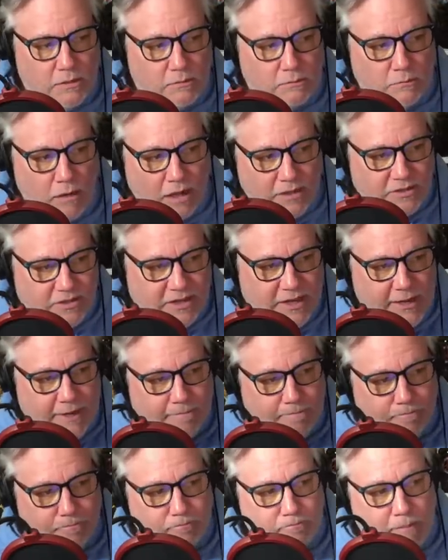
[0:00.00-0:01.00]
Ron C.,
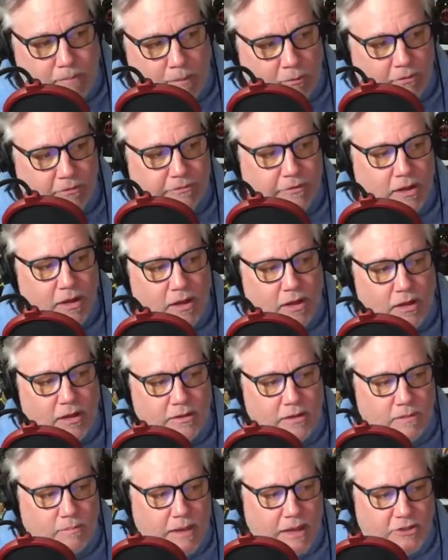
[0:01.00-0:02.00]
member of
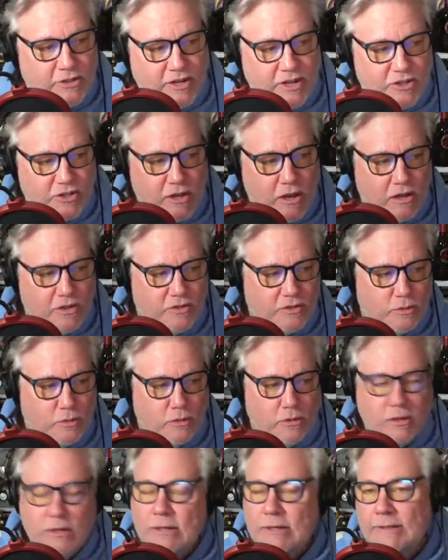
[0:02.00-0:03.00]
the Imagination
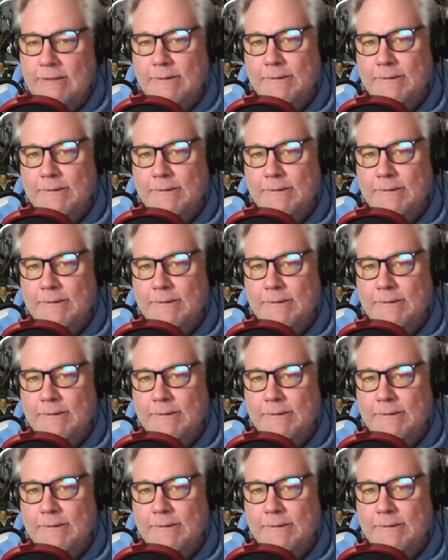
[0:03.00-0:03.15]
Connoisseur,